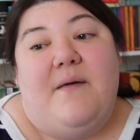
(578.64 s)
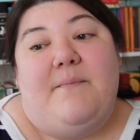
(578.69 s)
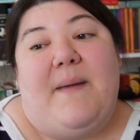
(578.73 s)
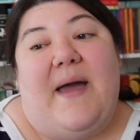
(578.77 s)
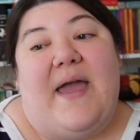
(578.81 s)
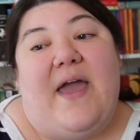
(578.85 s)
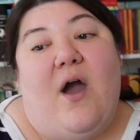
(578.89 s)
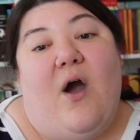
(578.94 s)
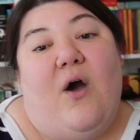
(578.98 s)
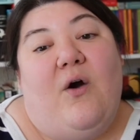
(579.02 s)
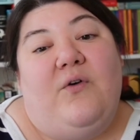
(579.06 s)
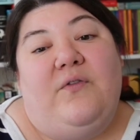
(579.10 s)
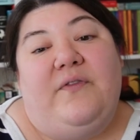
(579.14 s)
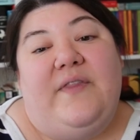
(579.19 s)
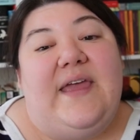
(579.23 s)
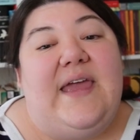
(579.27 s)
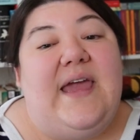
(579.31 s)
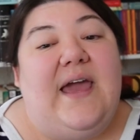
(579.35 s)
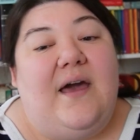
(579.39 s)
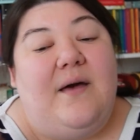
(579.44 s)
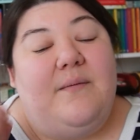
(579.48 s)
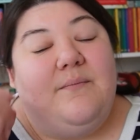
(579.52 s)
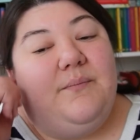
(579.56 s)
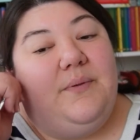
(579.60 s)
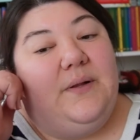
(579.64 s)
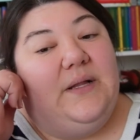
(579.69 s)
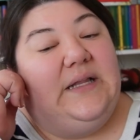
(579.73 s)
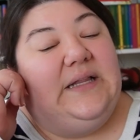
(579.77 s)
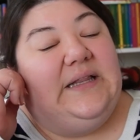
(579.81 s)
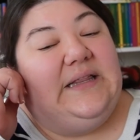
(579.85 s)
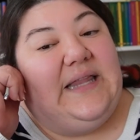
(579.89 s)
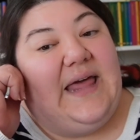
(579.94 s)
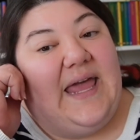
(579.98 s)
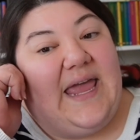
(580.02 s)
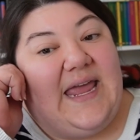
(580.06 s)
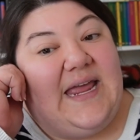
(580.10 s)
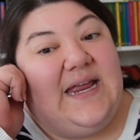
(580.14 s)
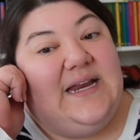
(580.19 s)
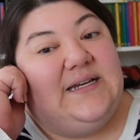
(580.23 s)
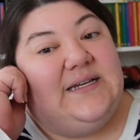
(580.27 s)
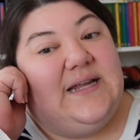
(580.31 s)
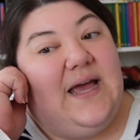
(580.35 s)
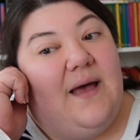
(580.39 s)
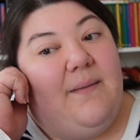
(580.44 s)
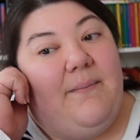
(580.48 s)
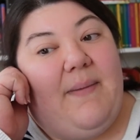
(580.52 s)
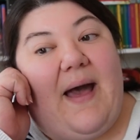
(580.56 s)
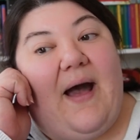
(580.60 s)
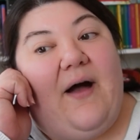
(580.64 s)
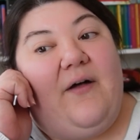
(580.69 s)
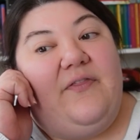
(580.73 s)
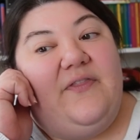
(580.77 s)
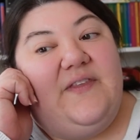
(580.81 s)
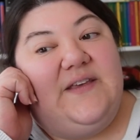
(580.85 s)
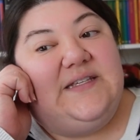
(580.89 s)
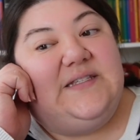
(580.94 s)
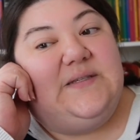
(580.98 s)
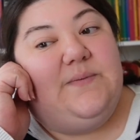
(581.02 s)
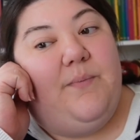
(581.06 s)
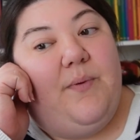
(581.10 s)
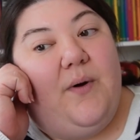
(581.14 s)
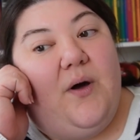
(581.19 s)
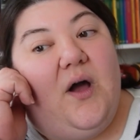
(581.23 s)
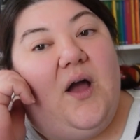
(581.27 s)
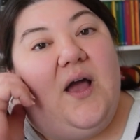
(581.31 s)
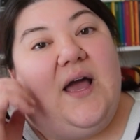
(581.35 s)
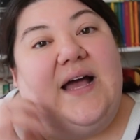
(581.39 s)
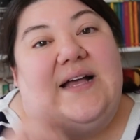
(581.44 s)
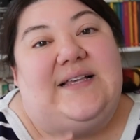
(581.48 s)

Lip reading: My only complaint about this book,